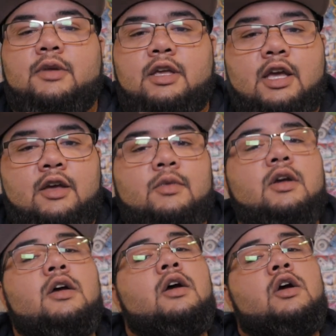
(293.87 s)
PM
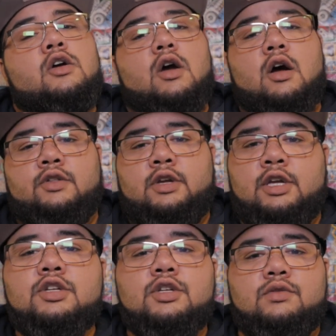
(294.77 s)
or other
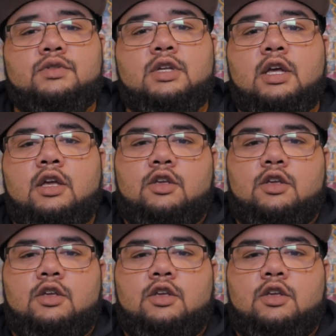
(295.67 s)
issues.